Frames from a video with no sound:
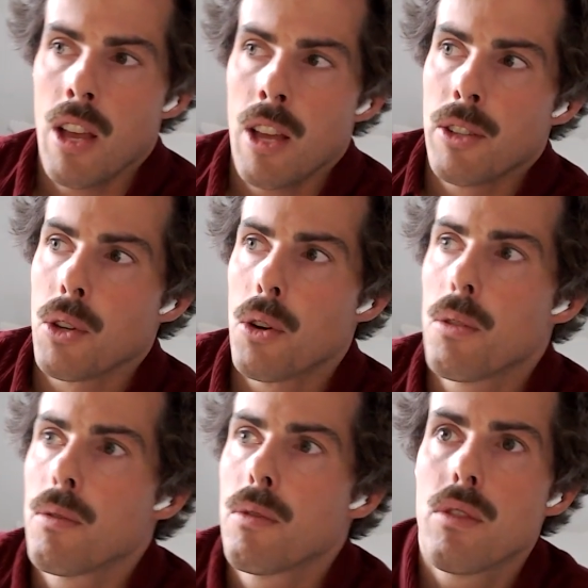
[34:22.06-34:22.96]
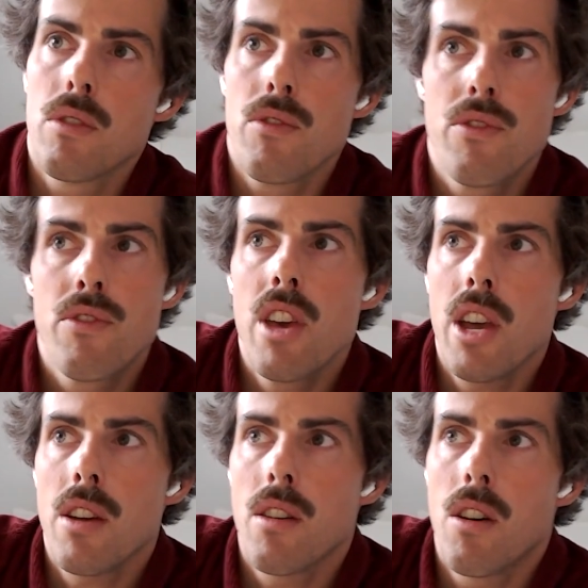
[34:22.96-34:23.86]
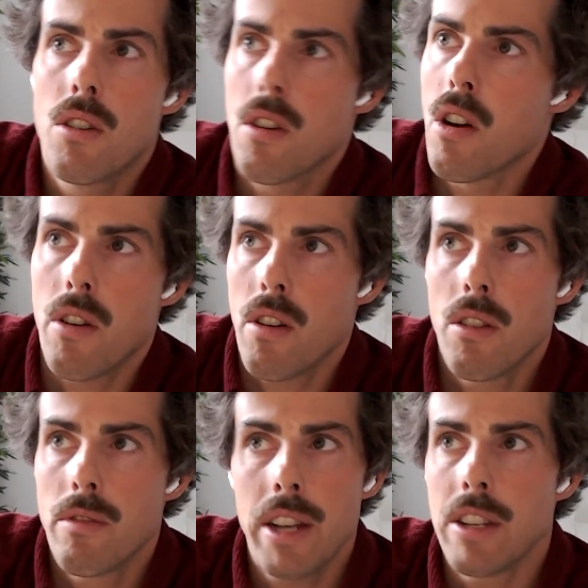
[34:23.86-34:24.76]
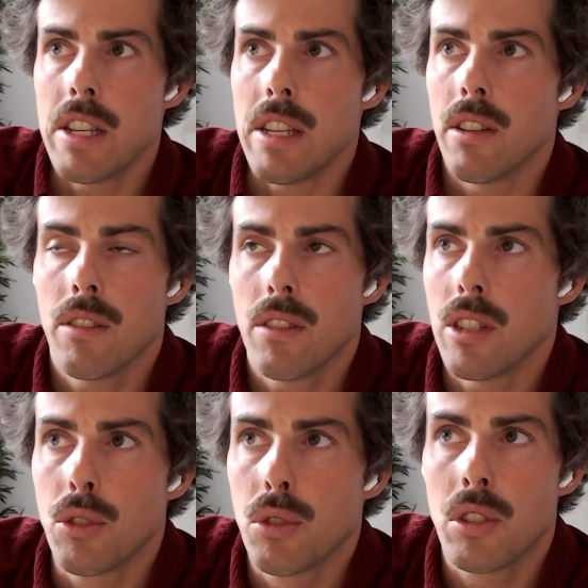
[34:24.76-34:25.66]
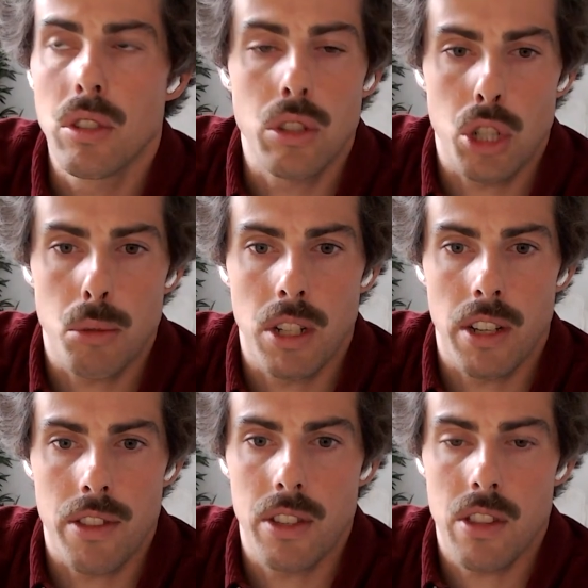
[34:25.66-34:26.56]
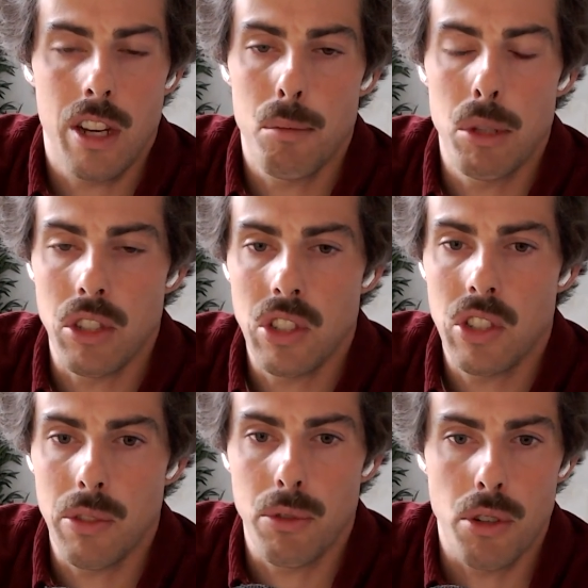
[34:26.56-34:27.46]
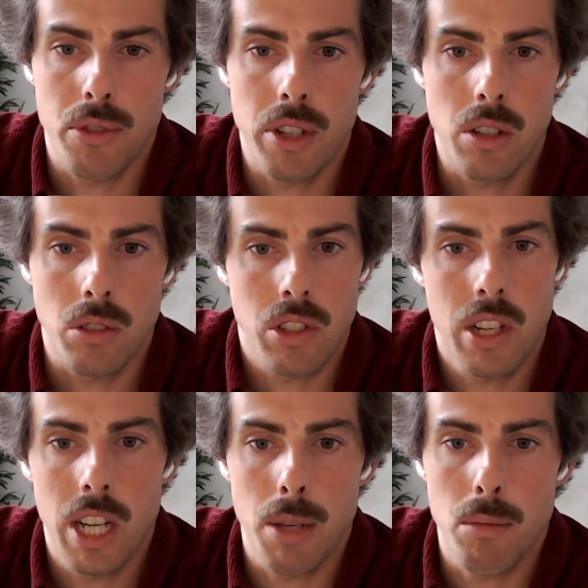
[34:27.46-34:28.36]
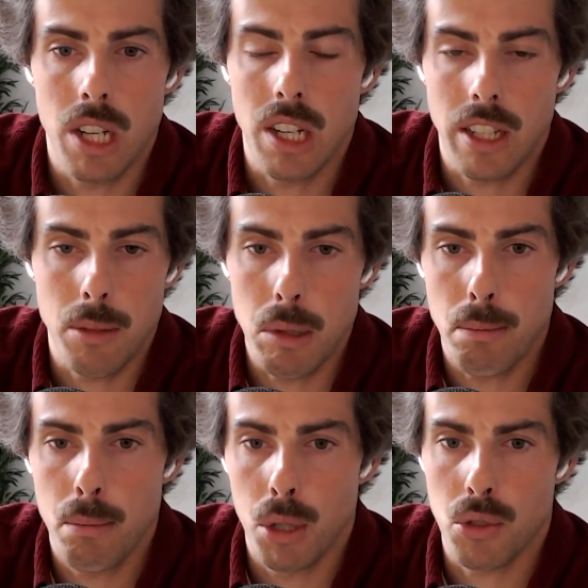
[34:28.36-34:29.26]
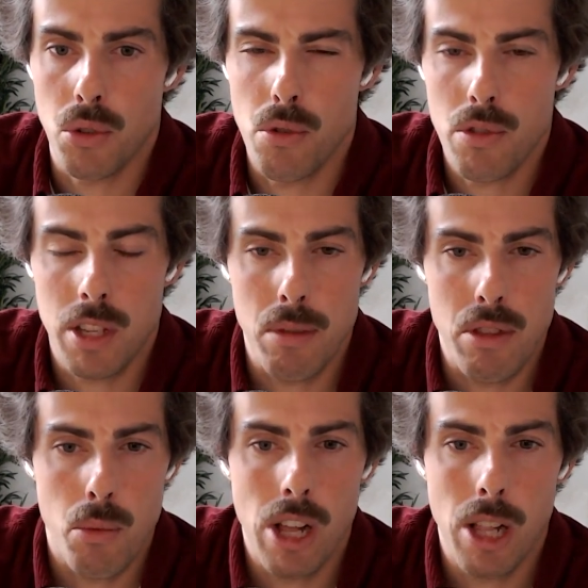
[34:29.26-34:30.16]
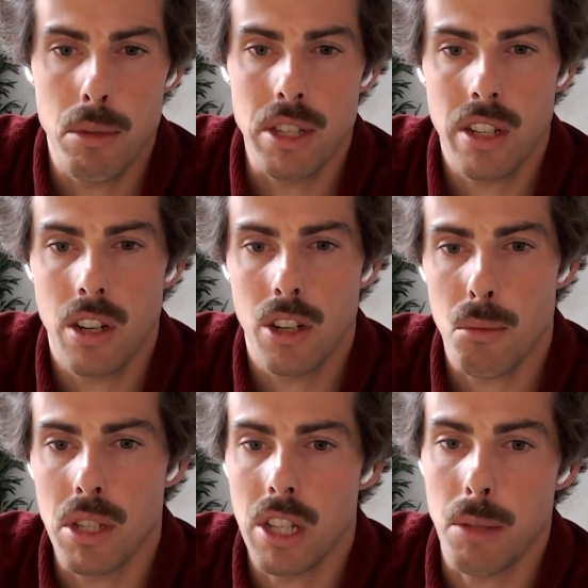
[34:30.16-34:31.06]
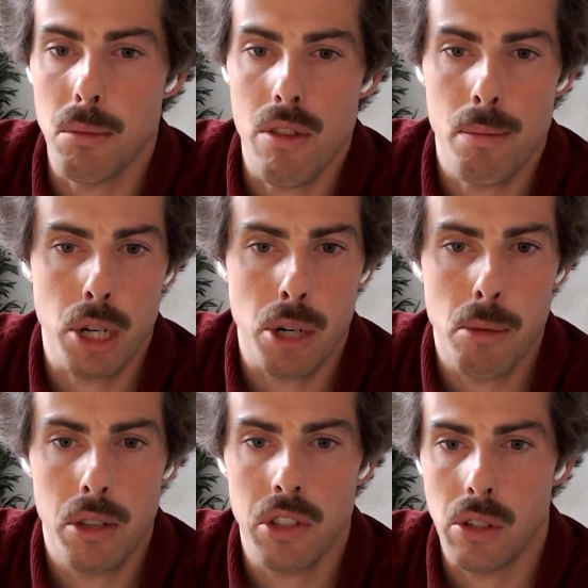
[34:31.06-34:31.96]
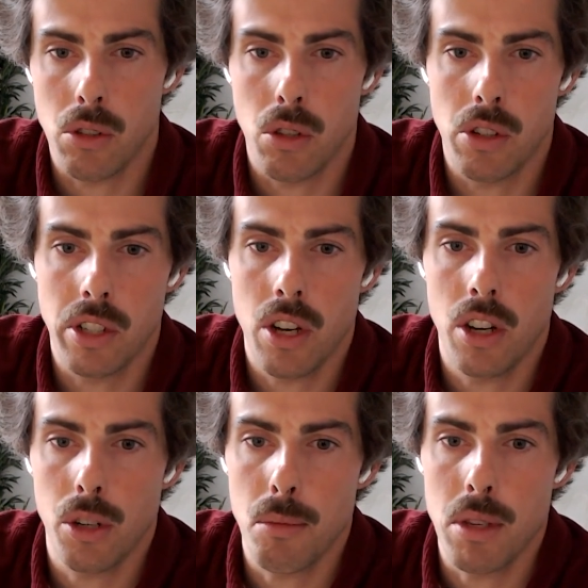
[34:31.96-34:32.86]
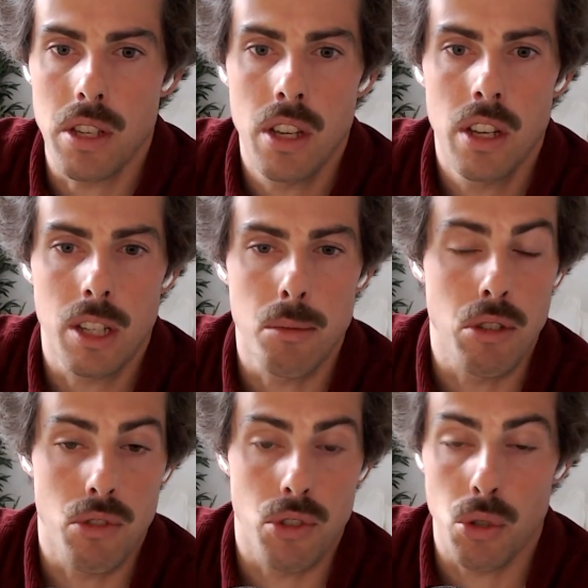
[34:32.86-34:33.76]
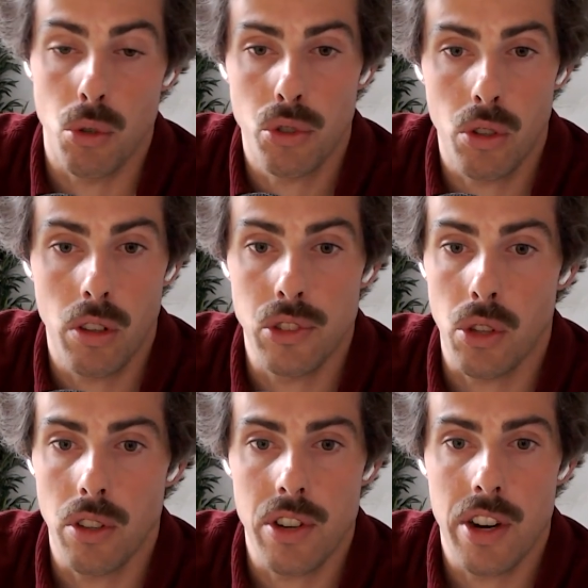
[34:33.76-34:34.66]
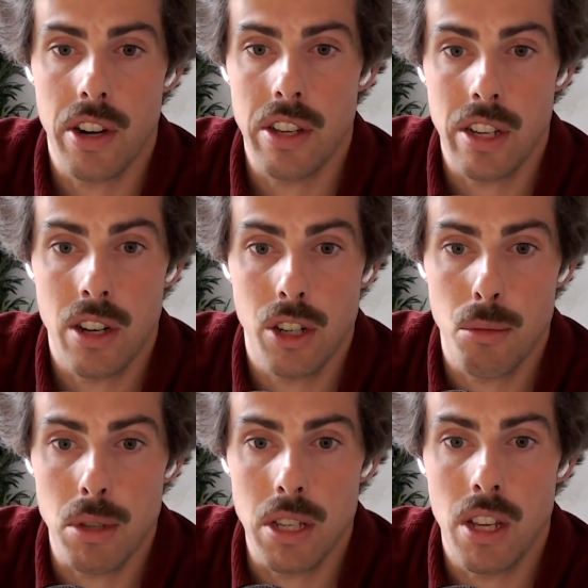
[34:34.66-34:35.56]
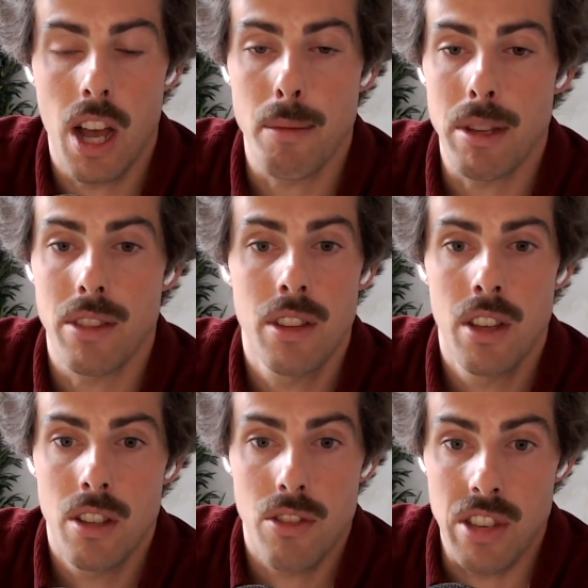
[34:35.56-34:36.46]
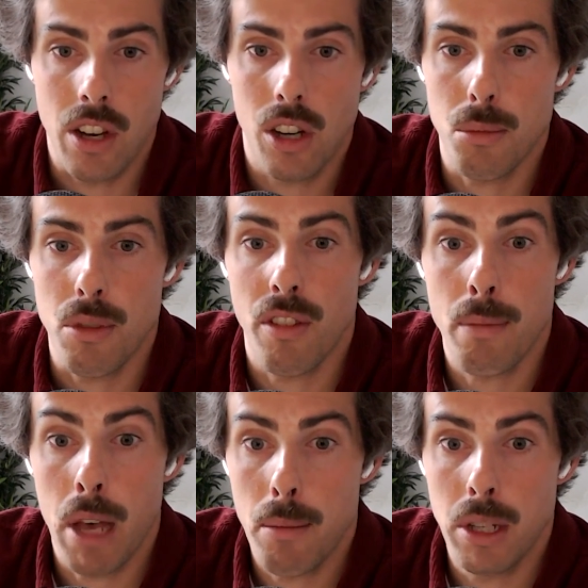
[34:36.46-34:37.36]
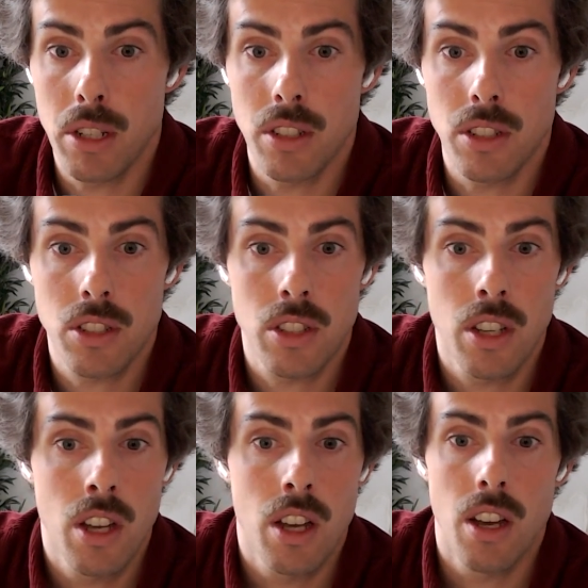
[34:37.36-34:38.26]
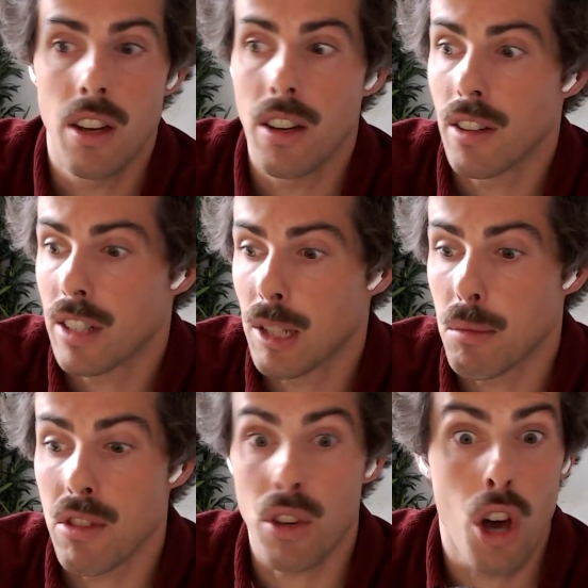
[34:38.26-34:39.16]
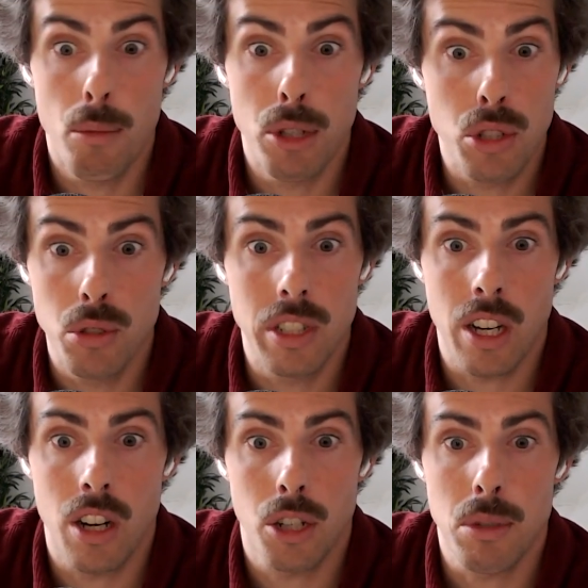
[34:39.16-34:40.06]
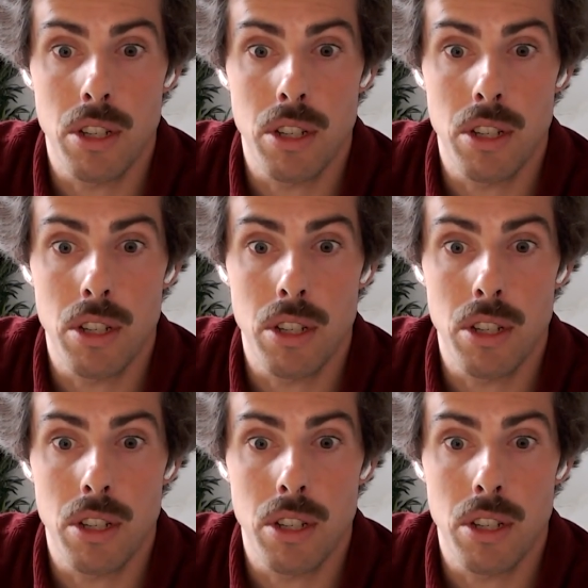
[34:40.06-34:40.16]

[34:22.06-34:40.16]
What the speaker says: So there are already interesting terms like this that have been existing for a very long time. Can be post-growth, can be the well-being economy, can be the perma-circular economy, can be the social and solidarity economy. The economy of permanence, can be the common good economy.